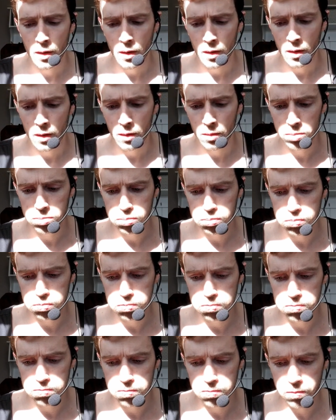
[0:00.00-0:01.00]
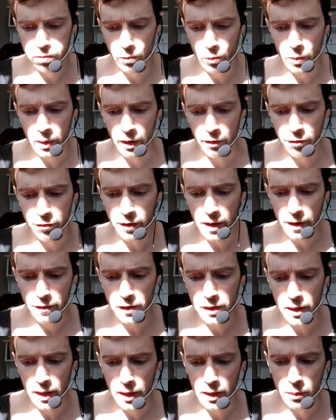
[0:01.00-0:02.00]
we got 5
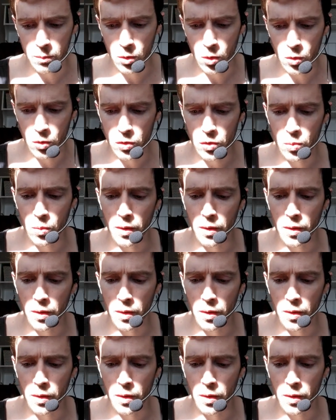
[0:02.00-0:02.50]
scanning modes.